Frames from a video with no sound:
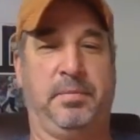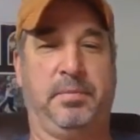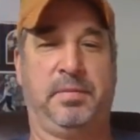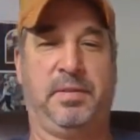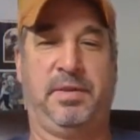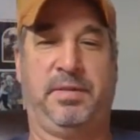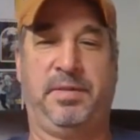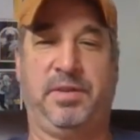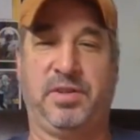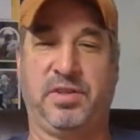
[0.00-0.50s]

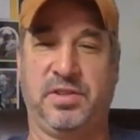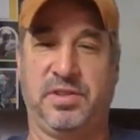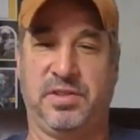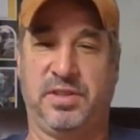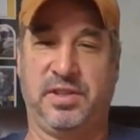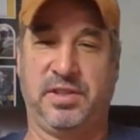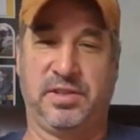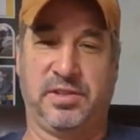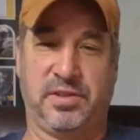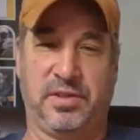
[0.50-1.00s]

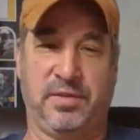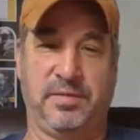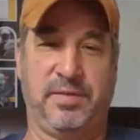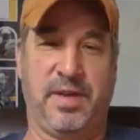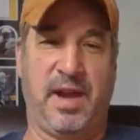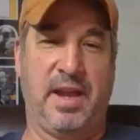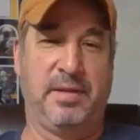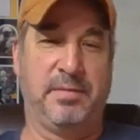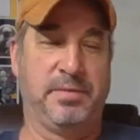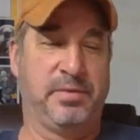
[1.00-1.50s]
Deficiencies in certain
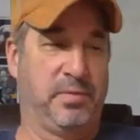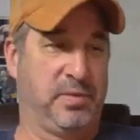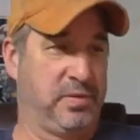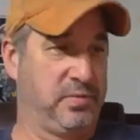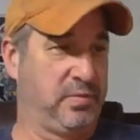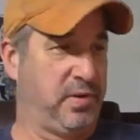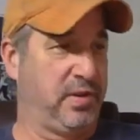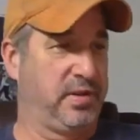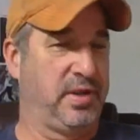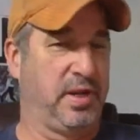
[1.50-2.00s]
vitamins, the ones
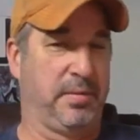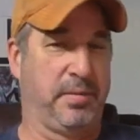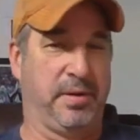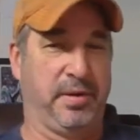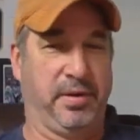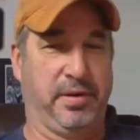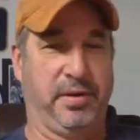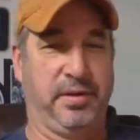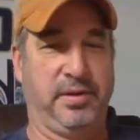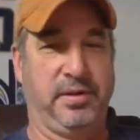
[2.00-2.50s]
we already talked about
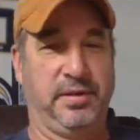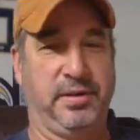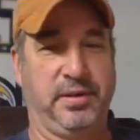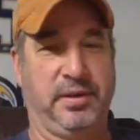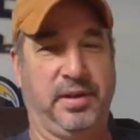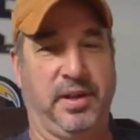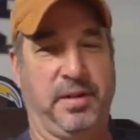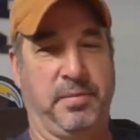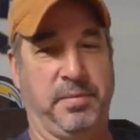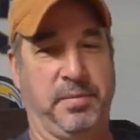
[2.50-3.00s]
earlier,
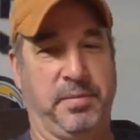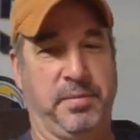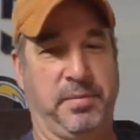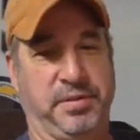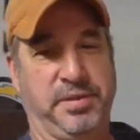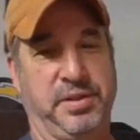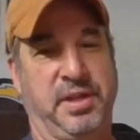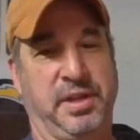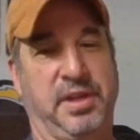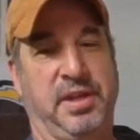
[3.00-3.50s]
and
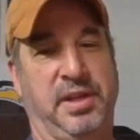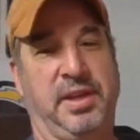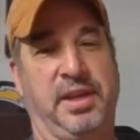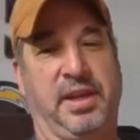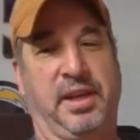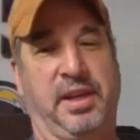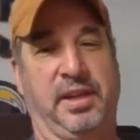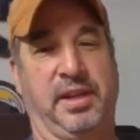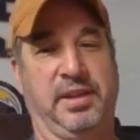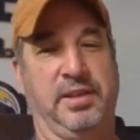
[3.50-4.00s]
minerals,
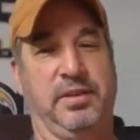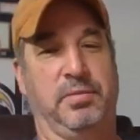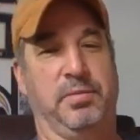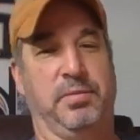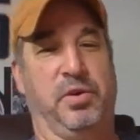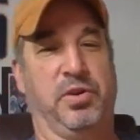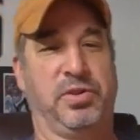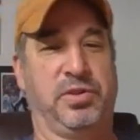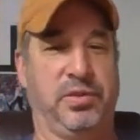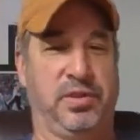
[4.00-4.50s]
can lead to
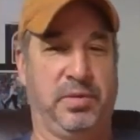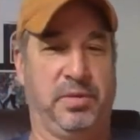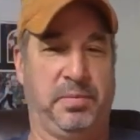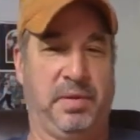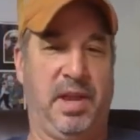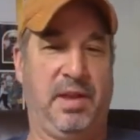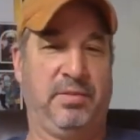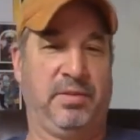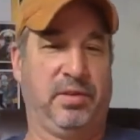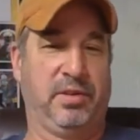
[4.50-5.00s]
emotional and
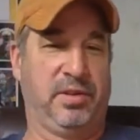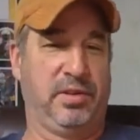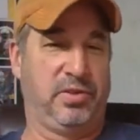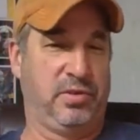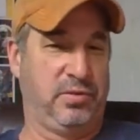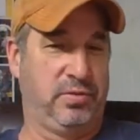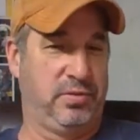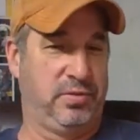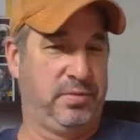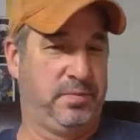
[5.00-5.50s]
behavioral
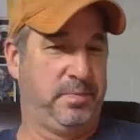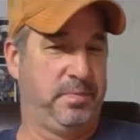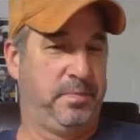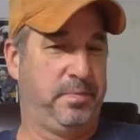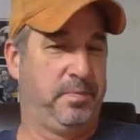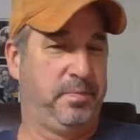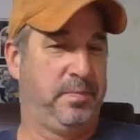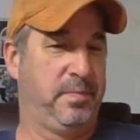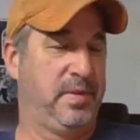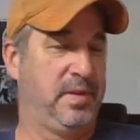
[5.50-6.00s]
issues.
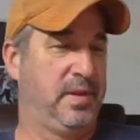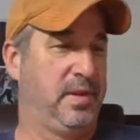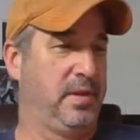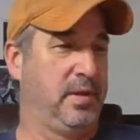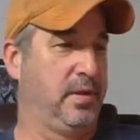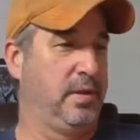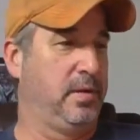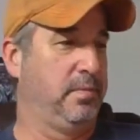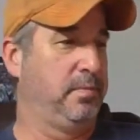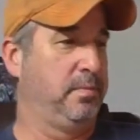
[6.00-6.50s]

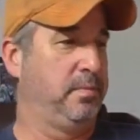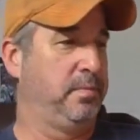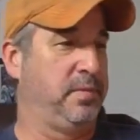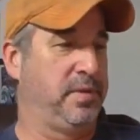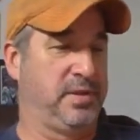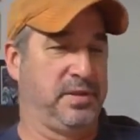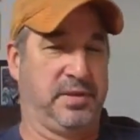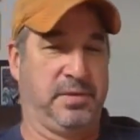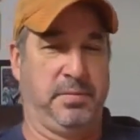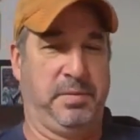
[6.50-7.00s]

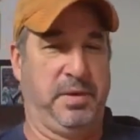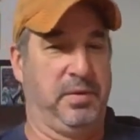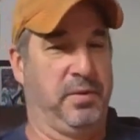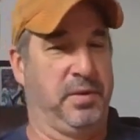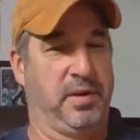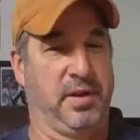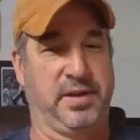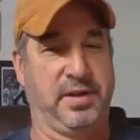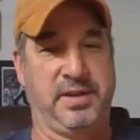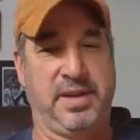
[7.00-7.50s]
This is a big
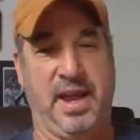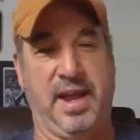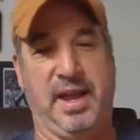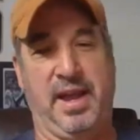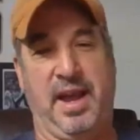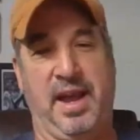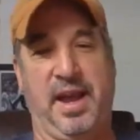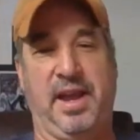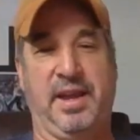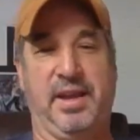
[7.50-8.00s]
one. A diet
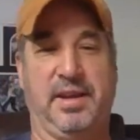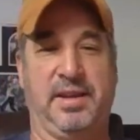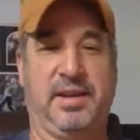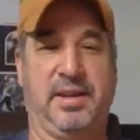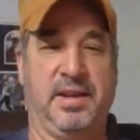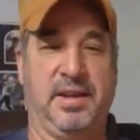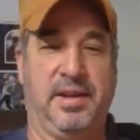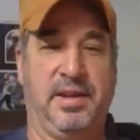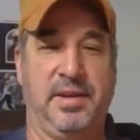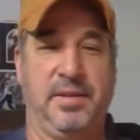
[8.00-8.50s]
high in
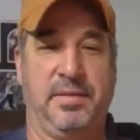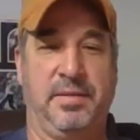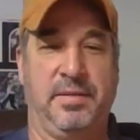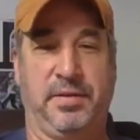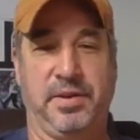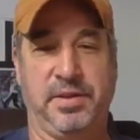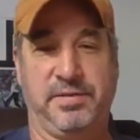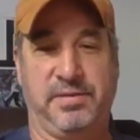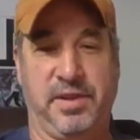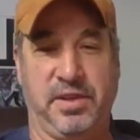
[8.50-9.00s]

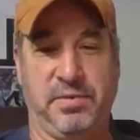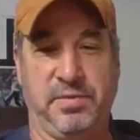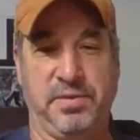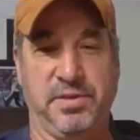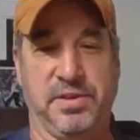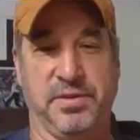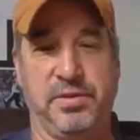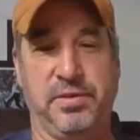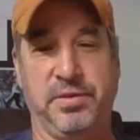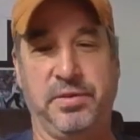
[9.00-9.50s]
fruits, vegetables,
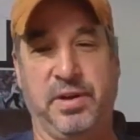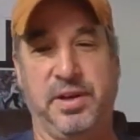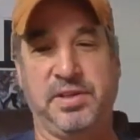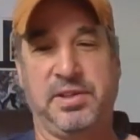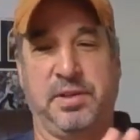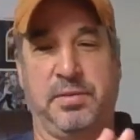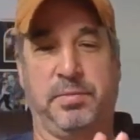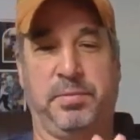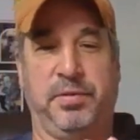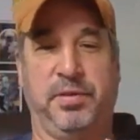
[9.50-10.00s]
and whole grains can
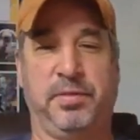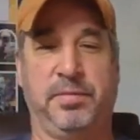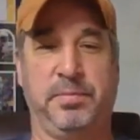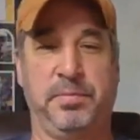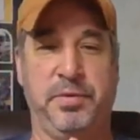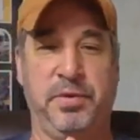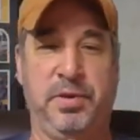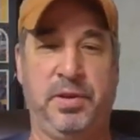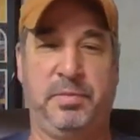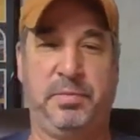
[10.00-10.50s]
improve
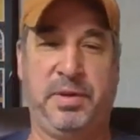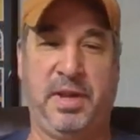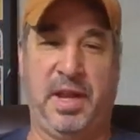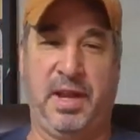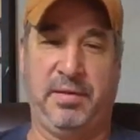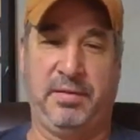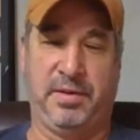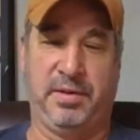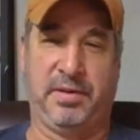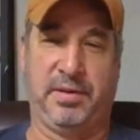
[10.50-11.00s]
mood and
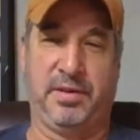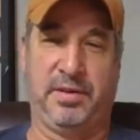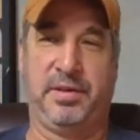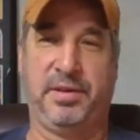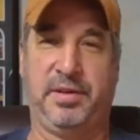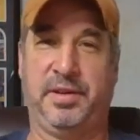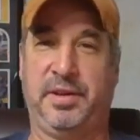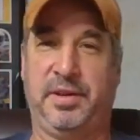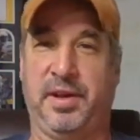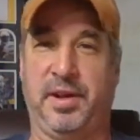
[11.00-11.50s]
behavior.
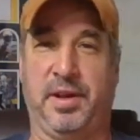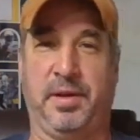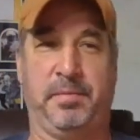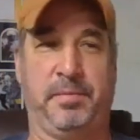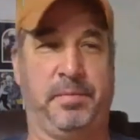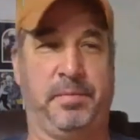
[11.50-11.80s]
Um,